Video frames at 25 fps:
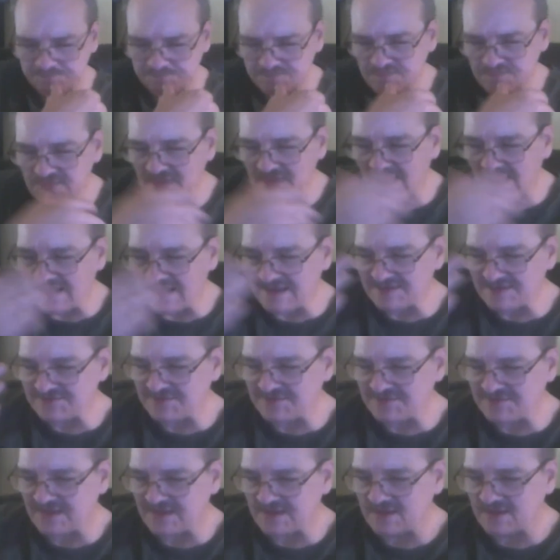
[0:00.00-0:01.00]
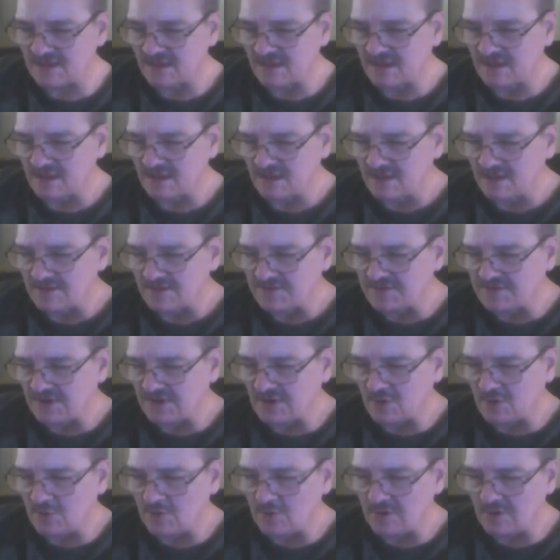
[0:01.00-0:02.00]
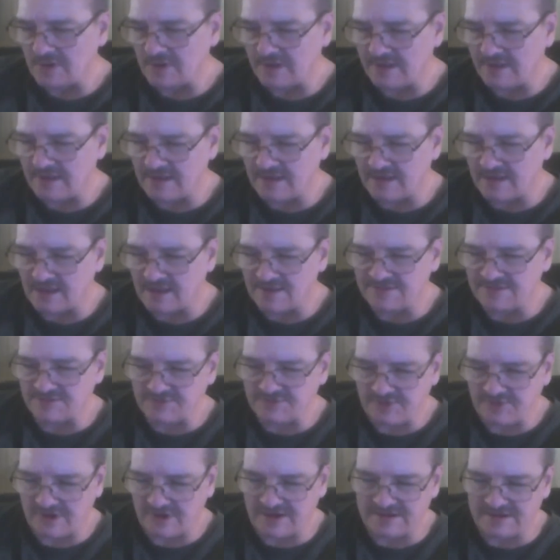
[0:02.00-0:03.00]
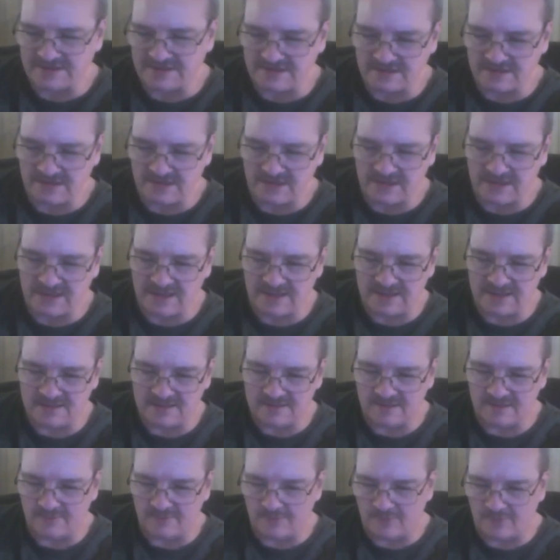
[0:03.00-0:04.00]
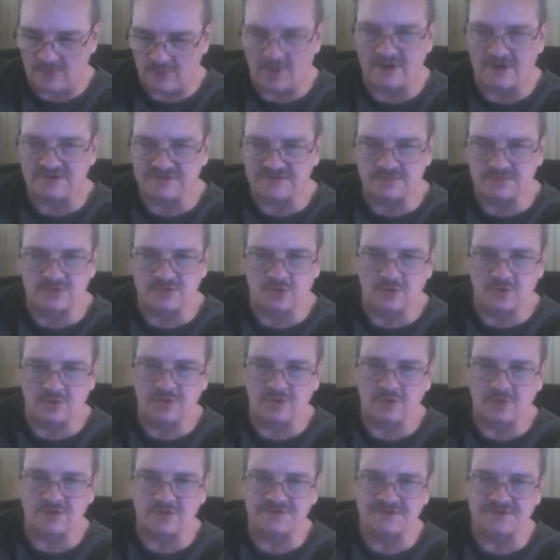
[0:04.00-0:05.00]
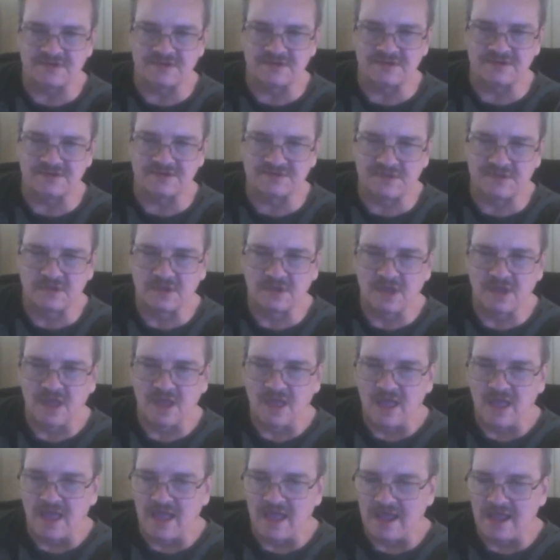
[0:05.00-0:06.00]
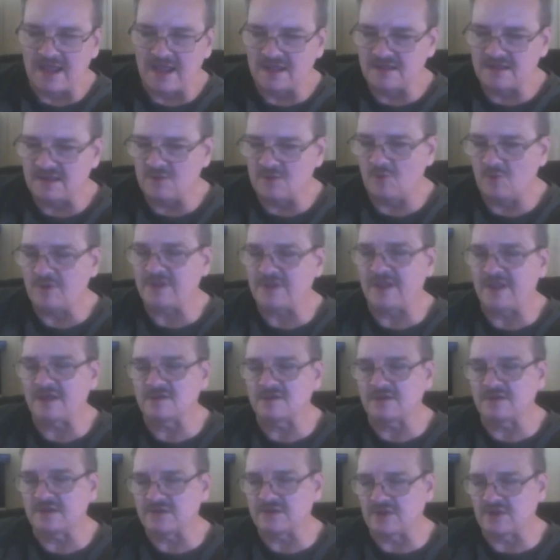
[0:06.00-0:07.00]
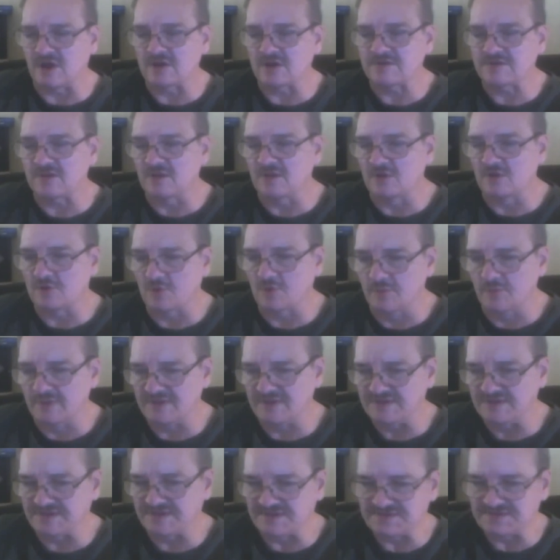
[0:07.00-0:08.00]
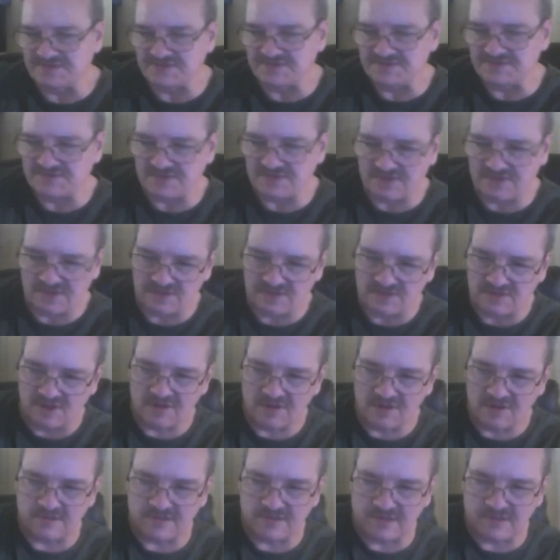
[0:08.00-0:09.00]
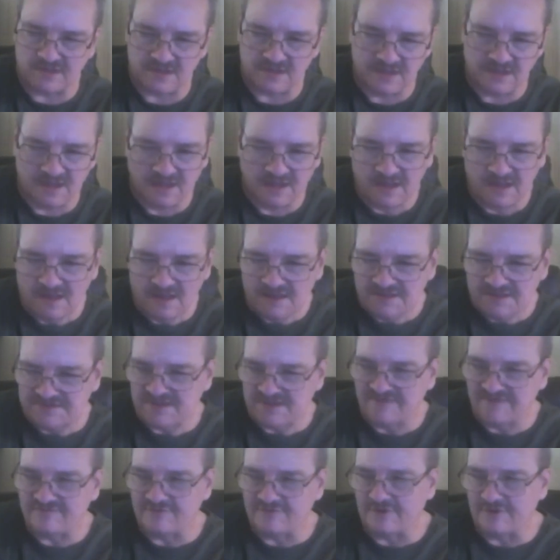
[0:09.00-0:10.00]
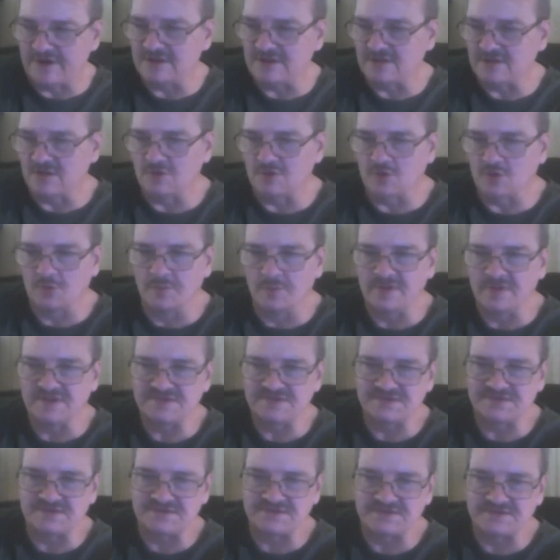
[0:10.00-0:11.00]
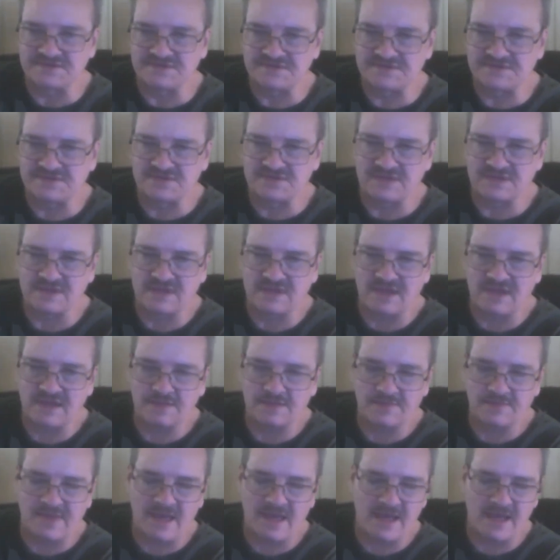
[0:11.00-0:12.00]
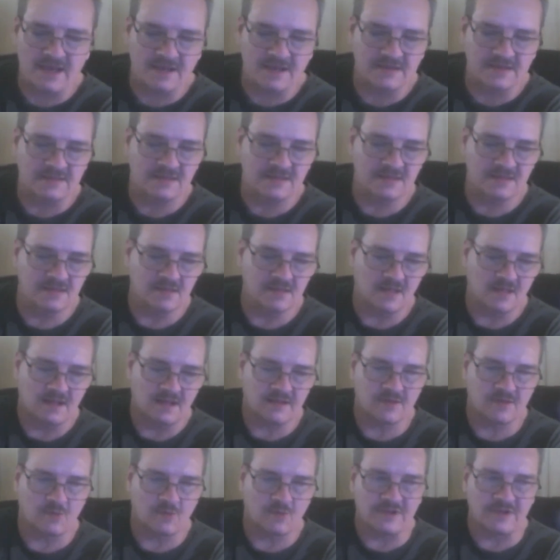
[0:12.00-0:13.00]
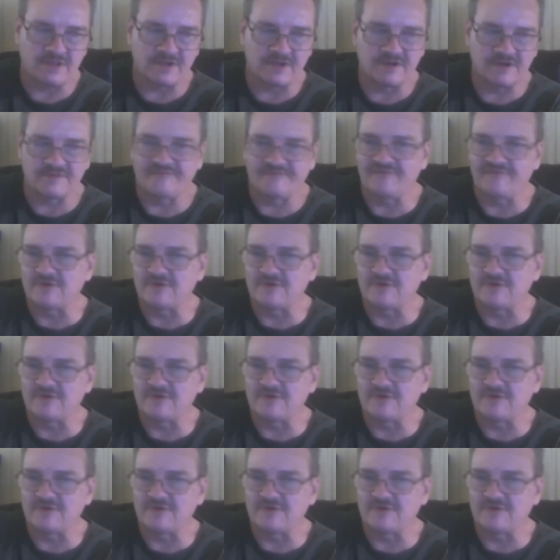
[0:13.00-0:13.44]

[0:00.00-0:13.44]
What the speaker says: And he said, so he got the training, and it required some door-to-door sales. And he went out and he talked to local businesses, and he talked to 7 or 8 local businesses, and then he came back, and like a week later, the phone